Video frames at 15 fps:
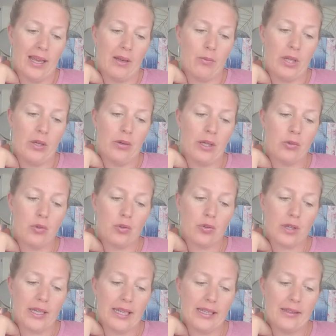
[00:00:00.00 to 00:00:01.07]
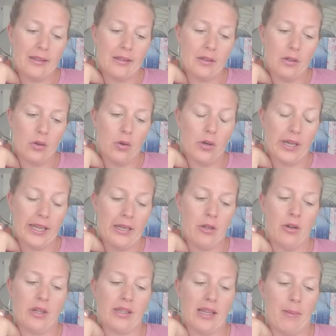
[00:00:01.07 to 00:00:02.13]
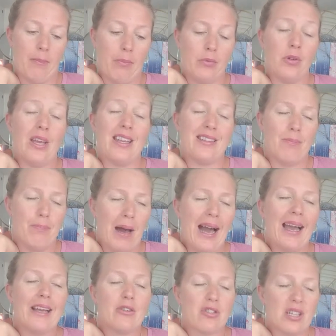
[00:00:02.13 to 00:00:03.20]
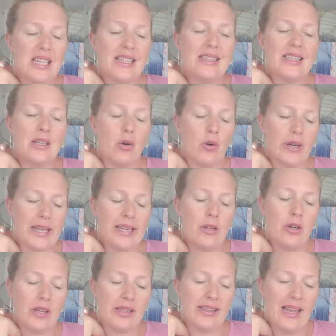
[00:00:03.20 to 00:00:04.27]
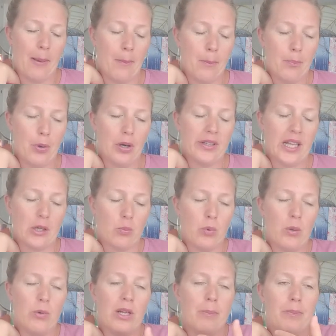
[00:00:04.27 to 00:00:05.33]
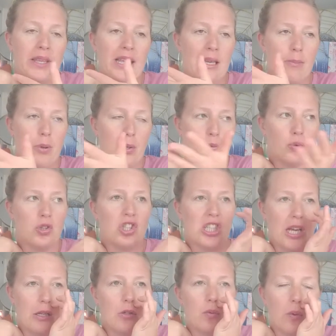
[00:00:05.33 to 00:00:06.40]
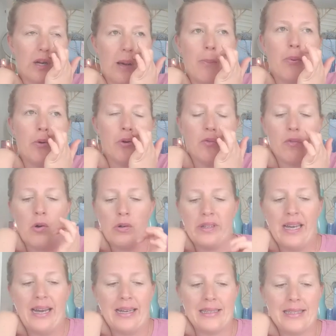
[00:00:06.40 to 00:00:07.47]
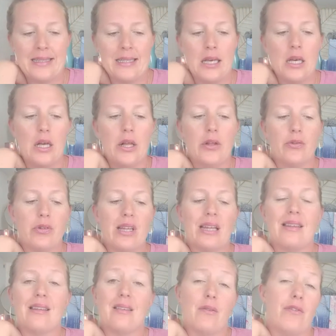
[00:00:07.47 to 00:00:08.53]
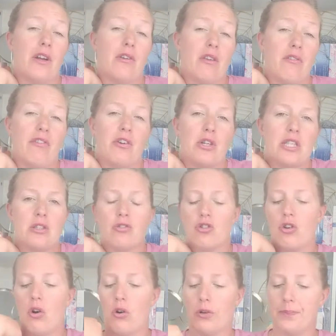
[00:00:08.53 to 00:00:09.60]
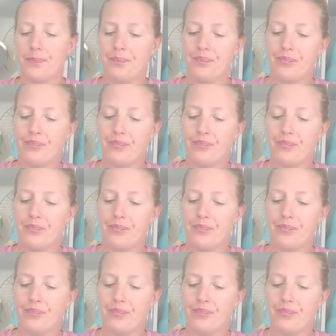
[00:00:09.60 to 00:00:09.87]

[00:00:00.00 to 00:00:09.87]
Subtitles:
And we're going to create our inner temple. It's by creating our inner temple that we will be able to change what happens around us. So that is very, very strong.